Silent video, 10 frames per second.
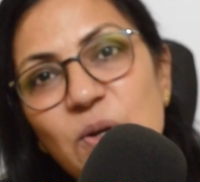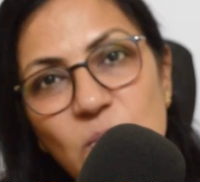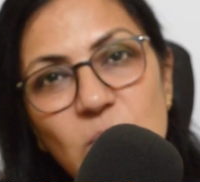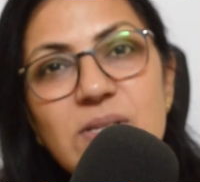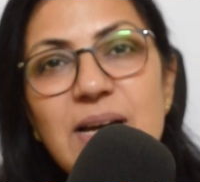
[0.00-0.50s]
you
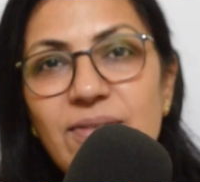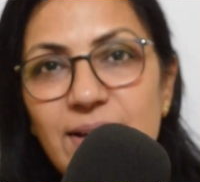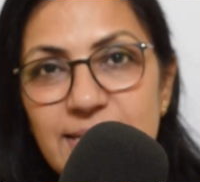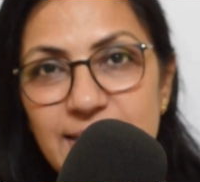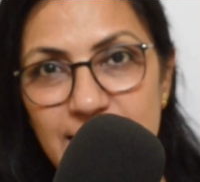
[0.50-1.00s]
know Java
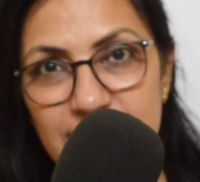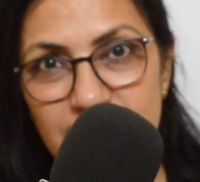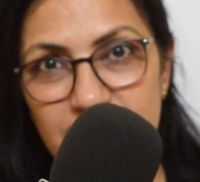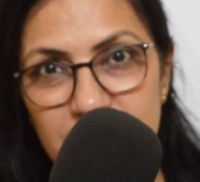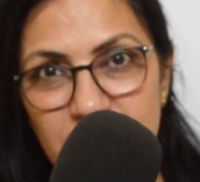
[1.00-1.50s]
is case
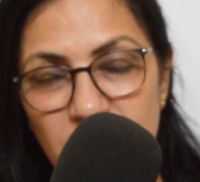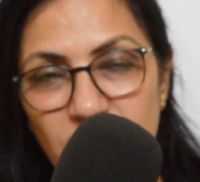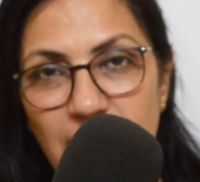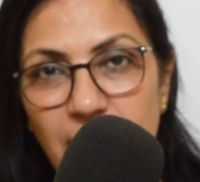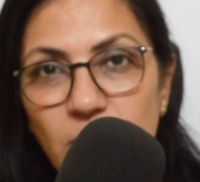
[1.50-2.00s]
sensitive
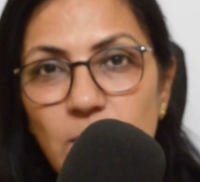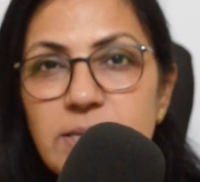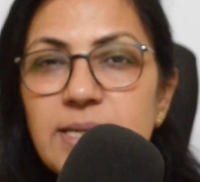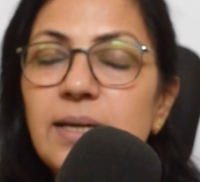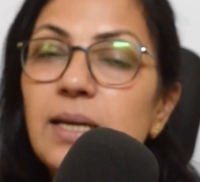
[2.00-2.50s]

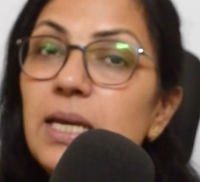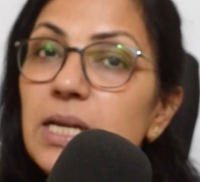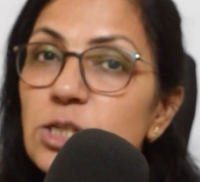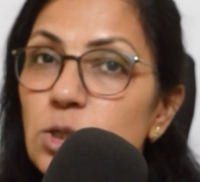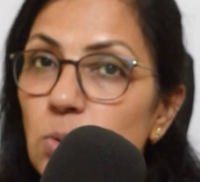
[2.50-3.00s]
language, and each